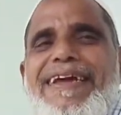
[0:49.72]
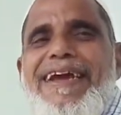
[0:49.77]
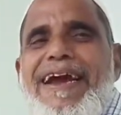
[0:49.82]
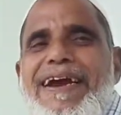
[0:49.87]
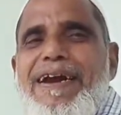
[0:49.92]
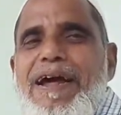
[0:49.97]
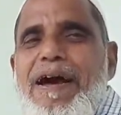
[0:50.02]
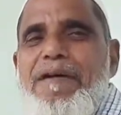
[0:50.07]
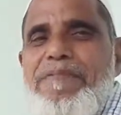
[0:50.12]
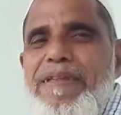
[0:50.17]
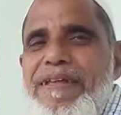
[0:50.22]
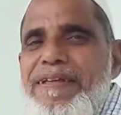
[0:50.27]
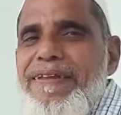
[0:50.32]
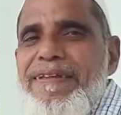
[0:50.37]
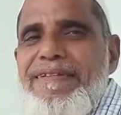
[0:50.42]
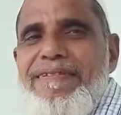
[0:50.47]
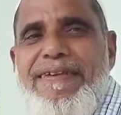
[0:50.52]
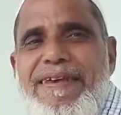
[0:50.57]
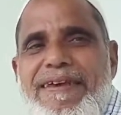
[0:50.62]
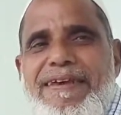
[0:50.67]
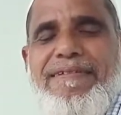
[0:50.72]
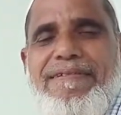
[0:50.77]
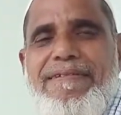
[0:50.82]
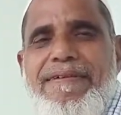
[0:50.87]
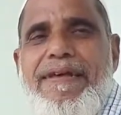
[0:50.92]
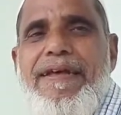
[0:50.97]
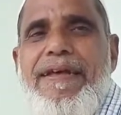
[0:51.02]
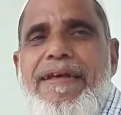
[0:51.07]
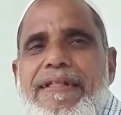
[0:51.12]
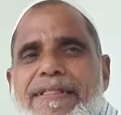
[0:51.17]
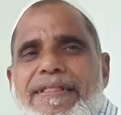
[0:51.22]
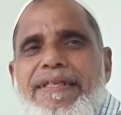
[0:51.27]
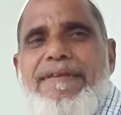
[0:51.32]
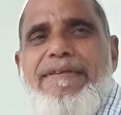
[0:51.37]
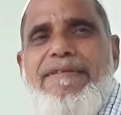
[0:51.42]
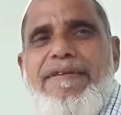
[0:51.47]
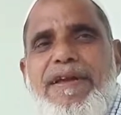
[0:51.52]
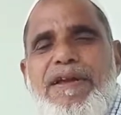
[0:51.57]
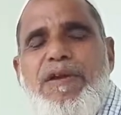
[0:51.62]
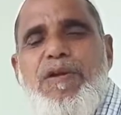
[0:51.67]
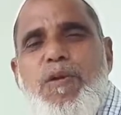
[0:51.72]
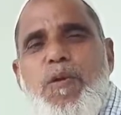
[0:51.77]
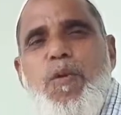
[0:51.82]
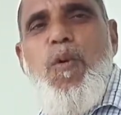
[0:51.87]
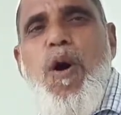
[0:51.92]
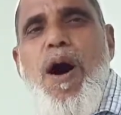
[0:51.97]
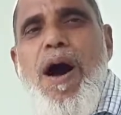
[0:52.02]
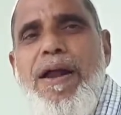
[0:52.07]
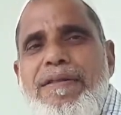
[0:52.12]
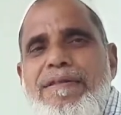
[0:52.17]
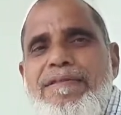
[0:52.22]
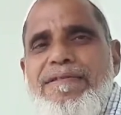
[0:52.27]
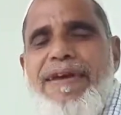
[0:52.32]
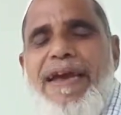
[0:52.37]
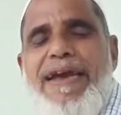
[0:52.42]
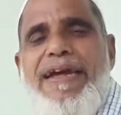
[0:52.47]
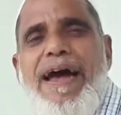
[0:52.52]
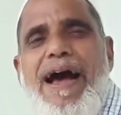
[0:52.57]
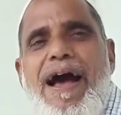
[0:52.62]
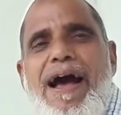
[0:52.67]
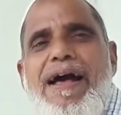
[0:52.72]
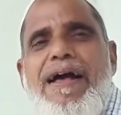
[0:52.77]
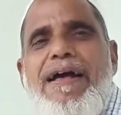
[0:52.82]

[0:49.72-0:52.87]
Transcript: end of the disease? This in Wuhan, China,